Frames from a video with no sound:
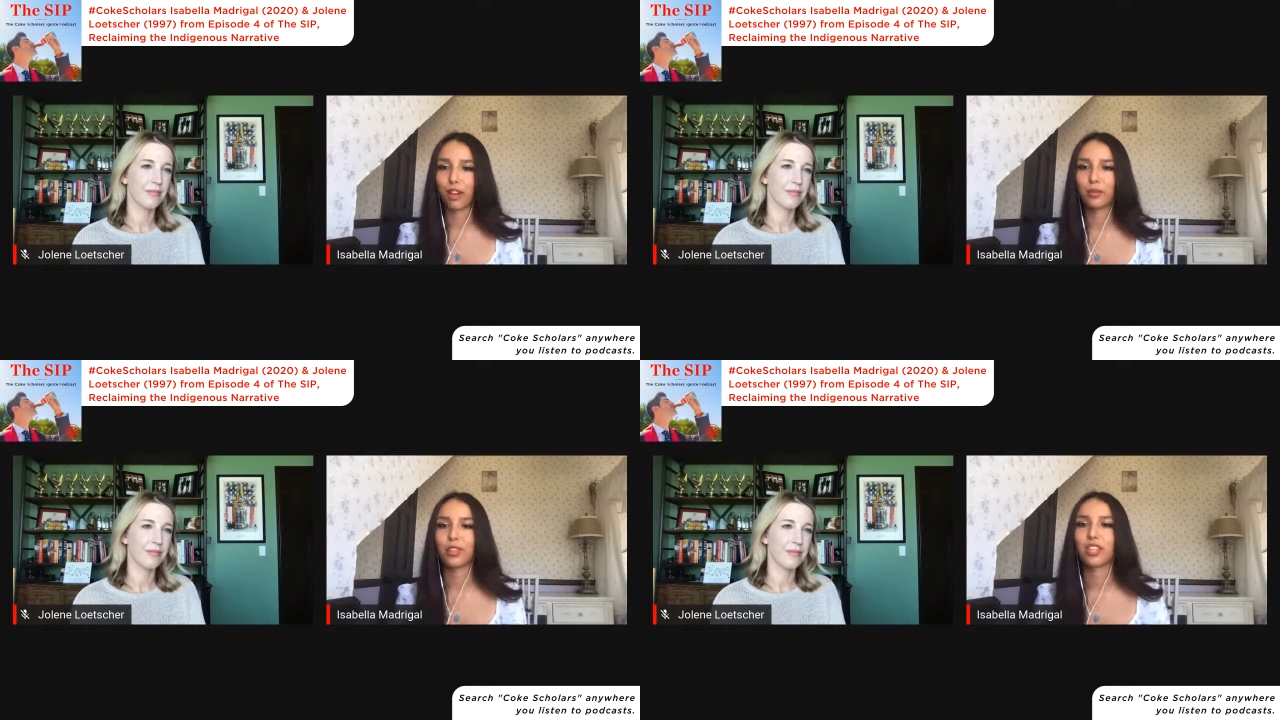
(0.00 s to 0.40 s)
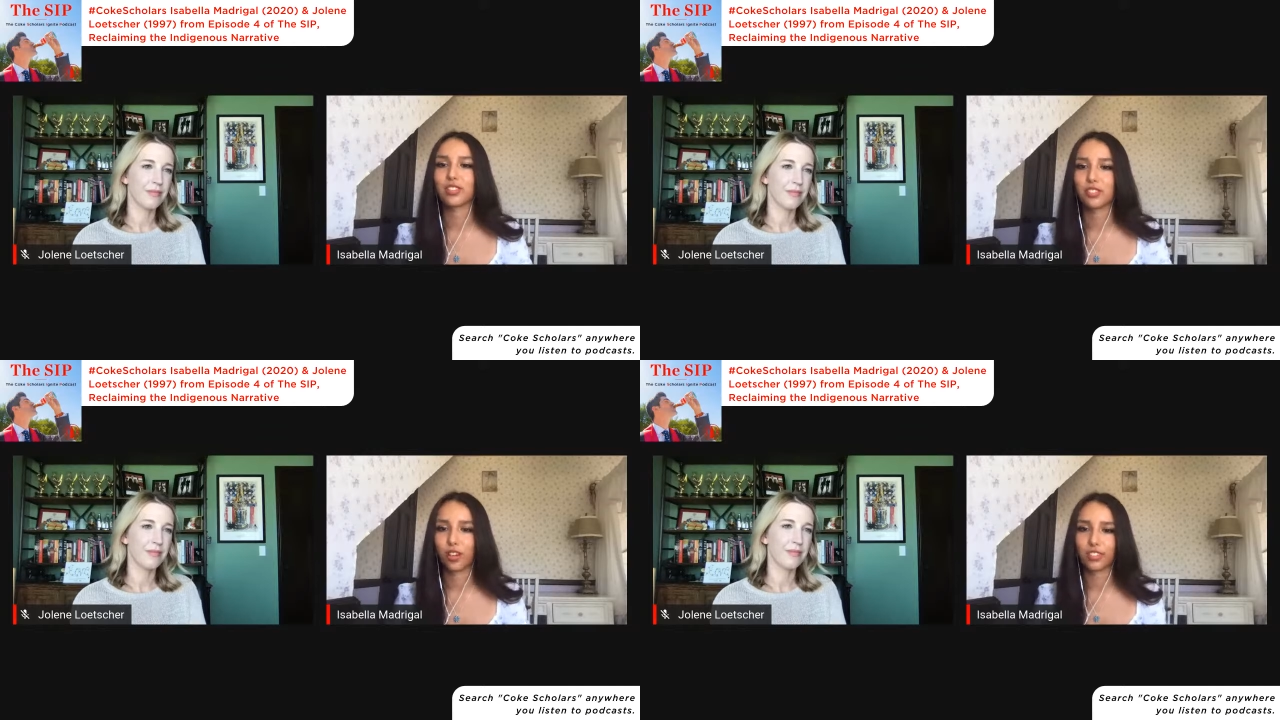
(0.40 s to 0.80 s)
Speaker 1: find when they
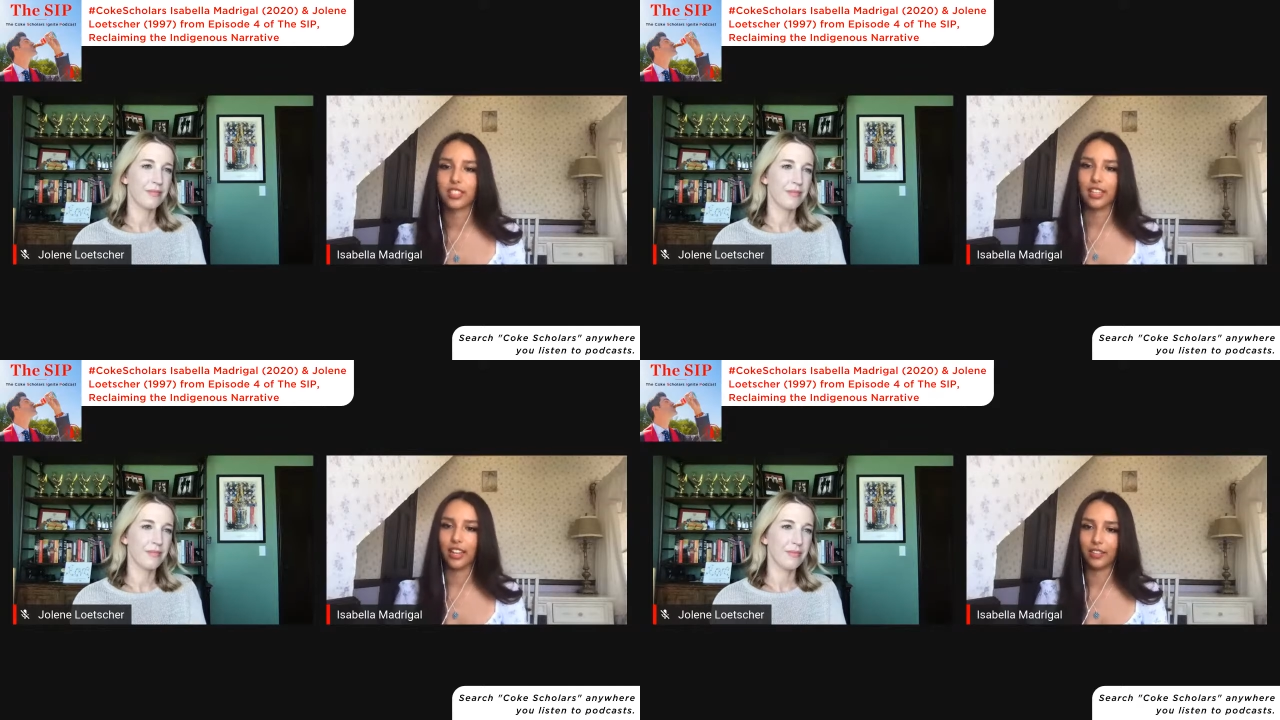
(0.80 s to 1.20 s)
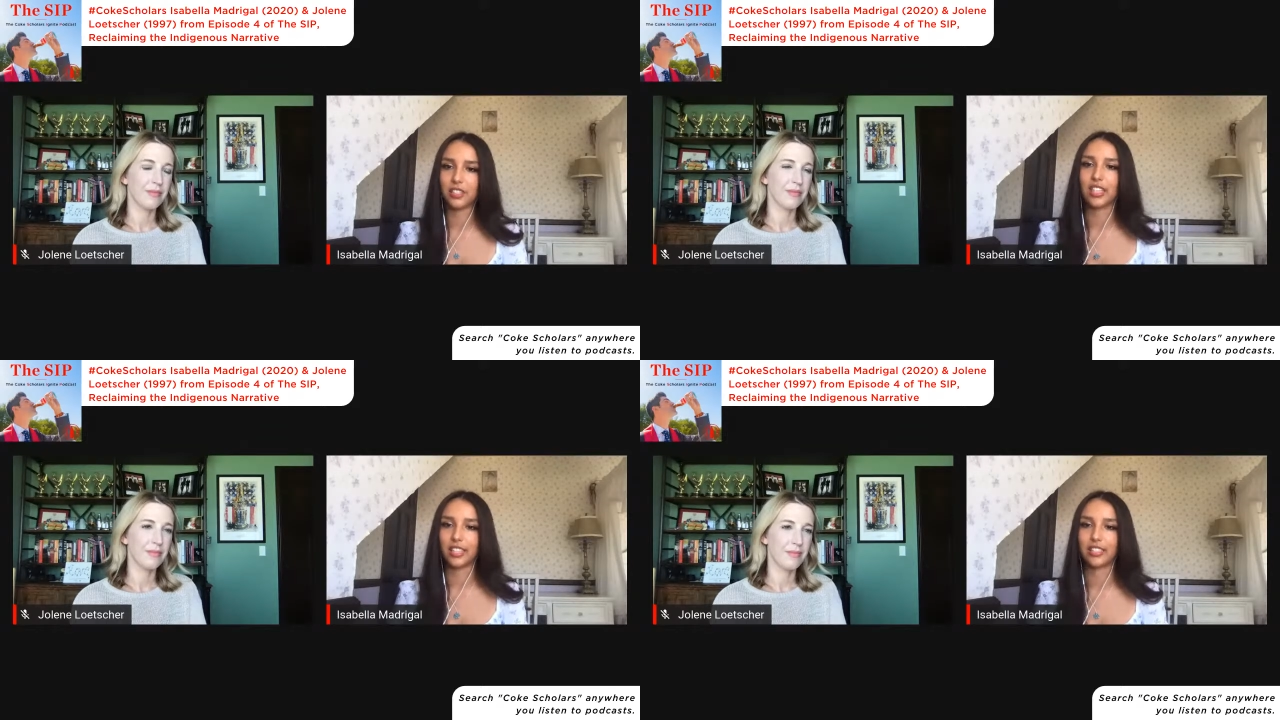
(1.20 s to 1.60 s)
start to kind of
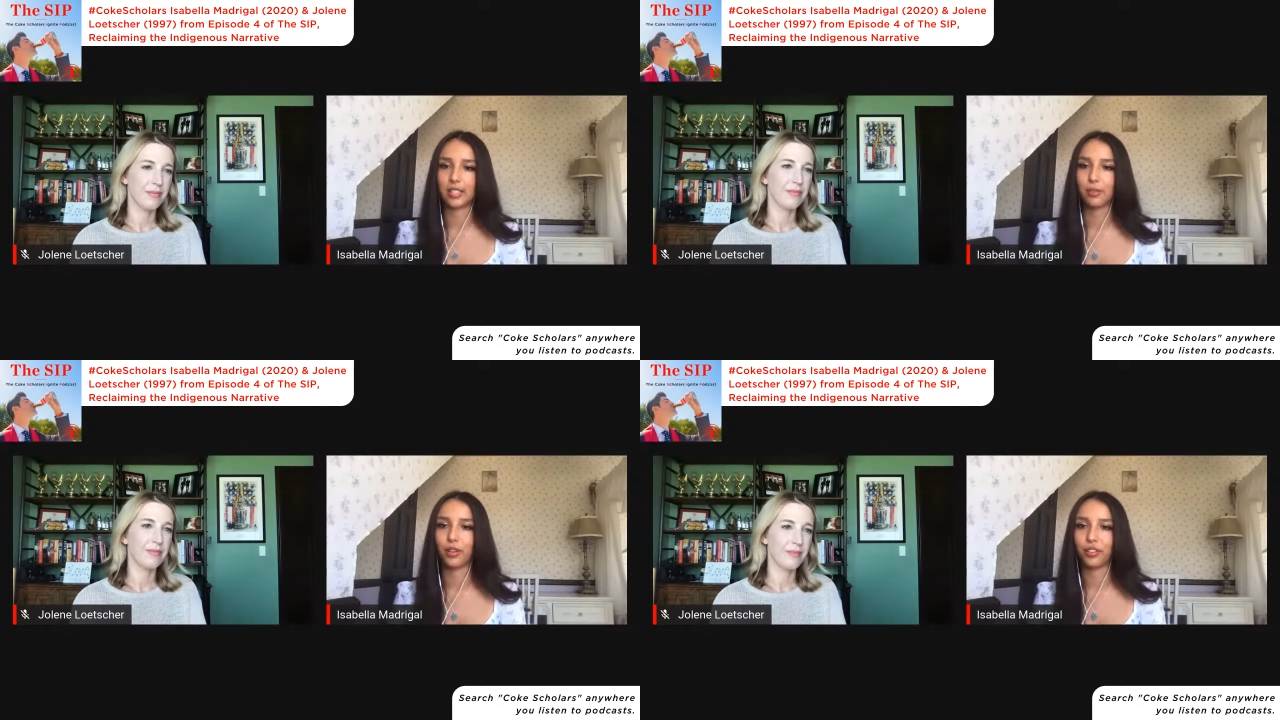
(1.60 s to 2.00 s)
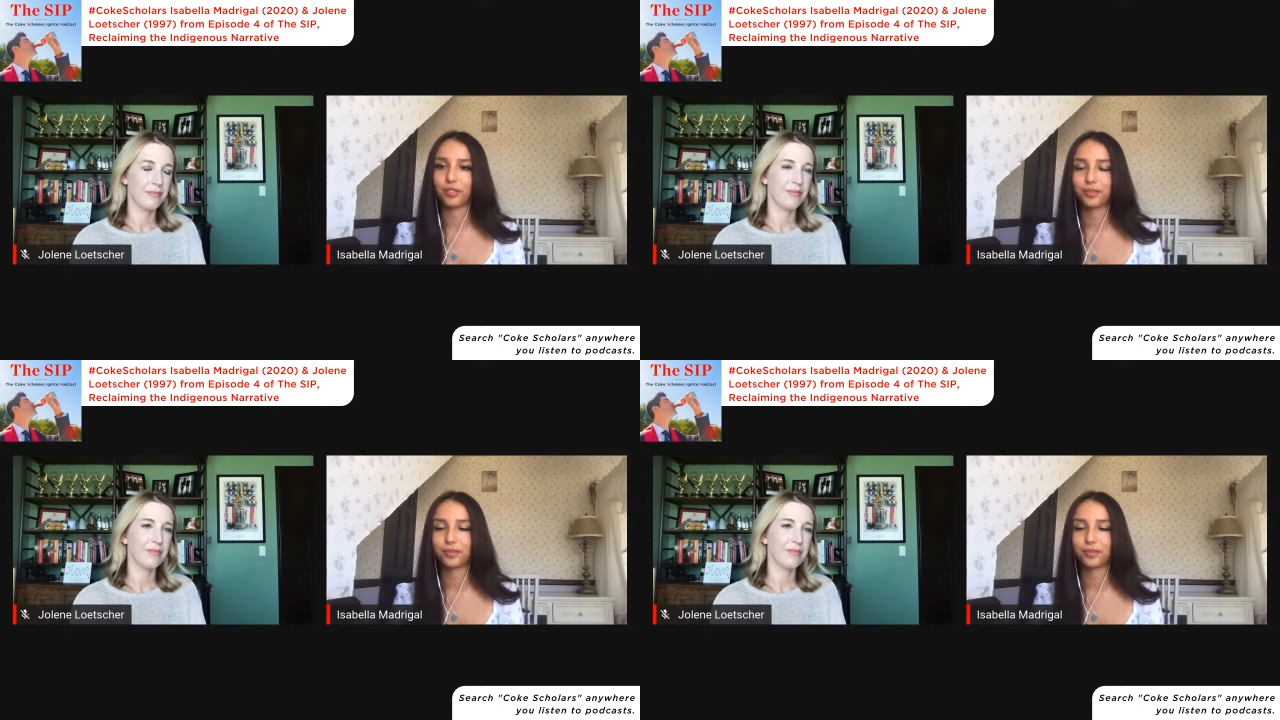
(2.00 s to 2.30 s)
dig deeper